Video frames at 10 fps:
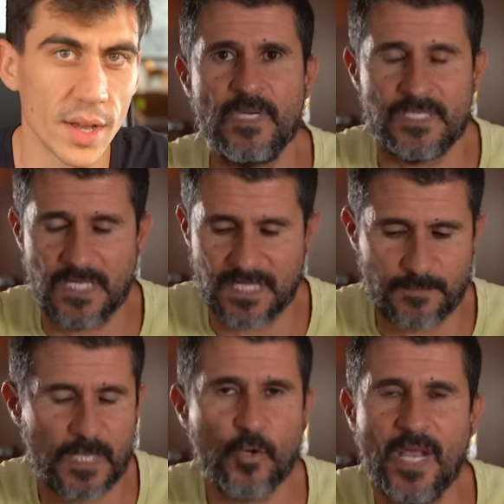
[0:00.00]
It's a
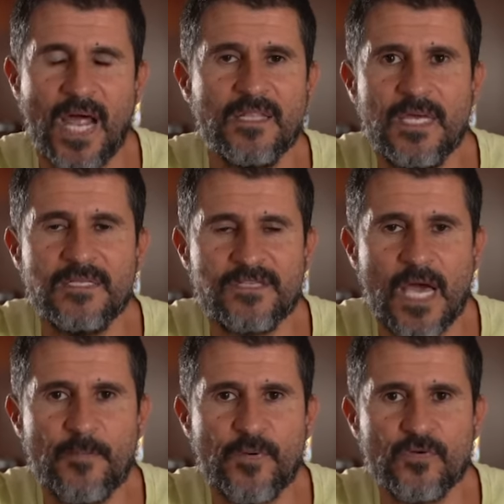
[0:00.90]
peculiarity in
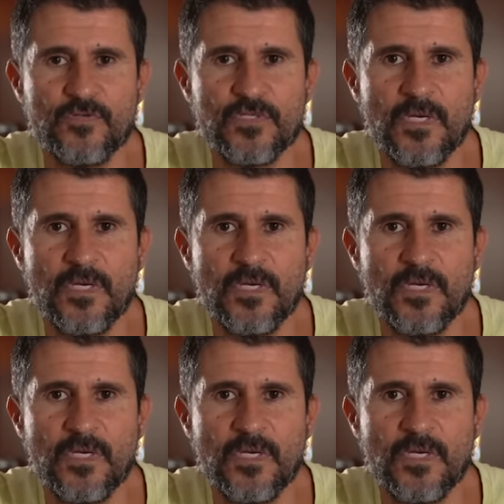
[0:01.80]
Cyprus